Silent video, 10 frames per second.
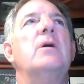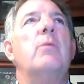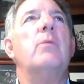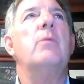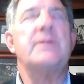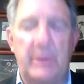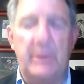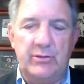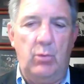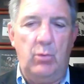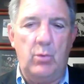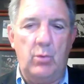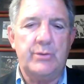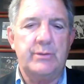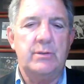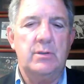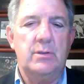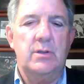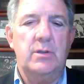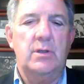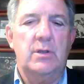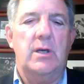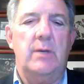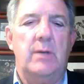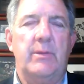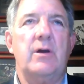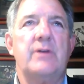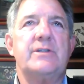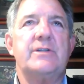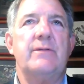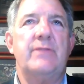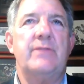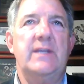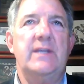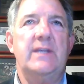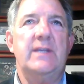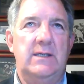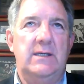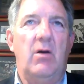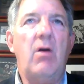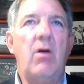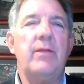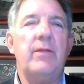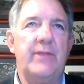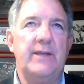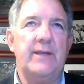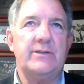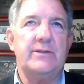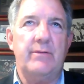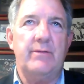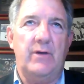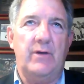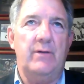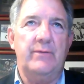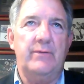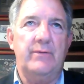with a special horse because of all of the things that are involved.